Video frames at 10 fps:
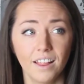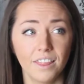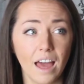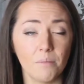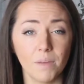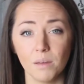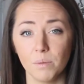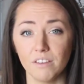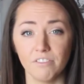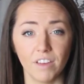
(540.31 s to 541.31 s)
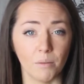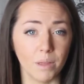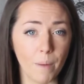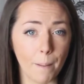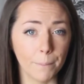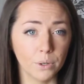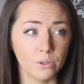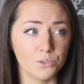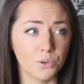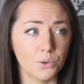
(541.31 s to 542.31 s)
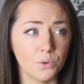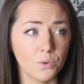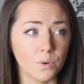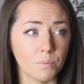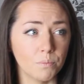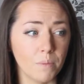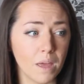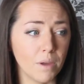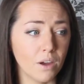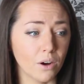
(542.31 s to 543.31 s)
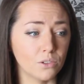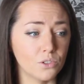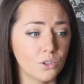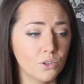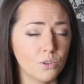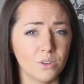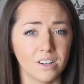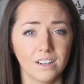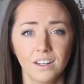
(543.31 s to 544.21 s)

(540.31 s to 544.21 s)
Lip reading: That may be family members who maybe are too